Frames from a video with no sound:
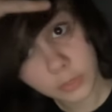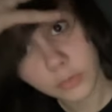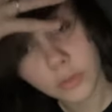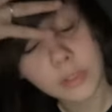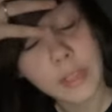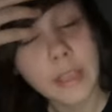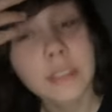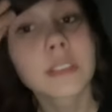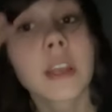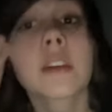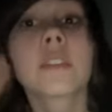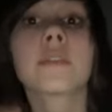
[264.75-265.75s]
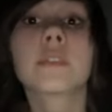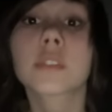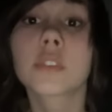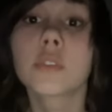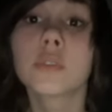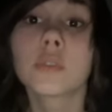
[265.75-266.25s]
cool. The last day of
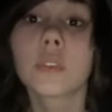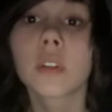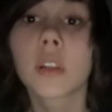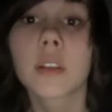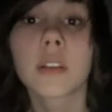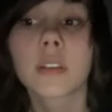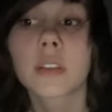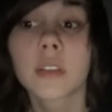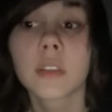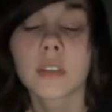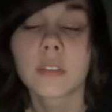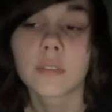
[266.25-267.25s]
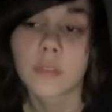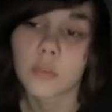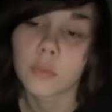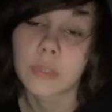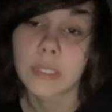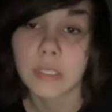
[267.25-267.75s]
school for the
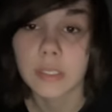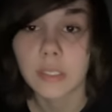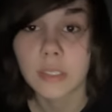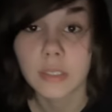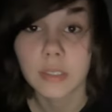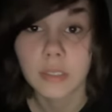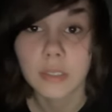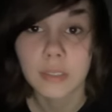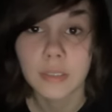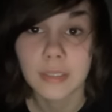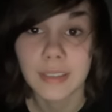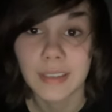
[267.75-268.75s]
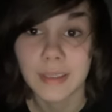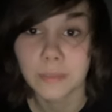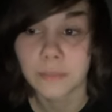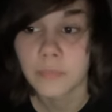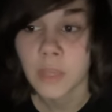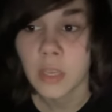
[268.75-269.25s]
week.
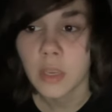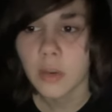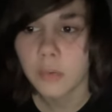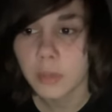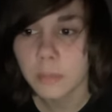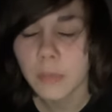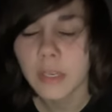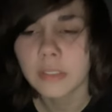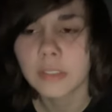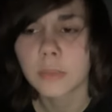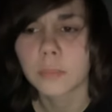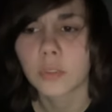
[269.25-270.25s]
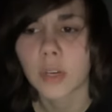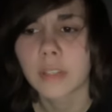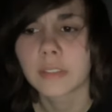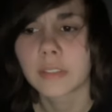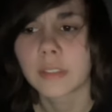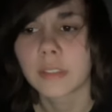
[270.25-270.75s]
It went by
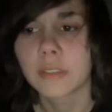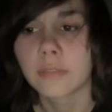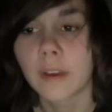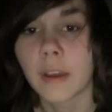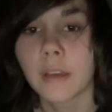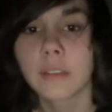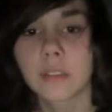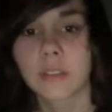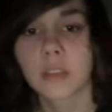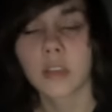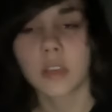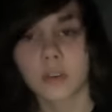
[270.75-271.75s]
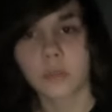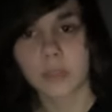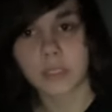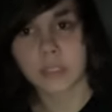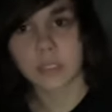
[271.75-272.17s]
surprisingly fast, which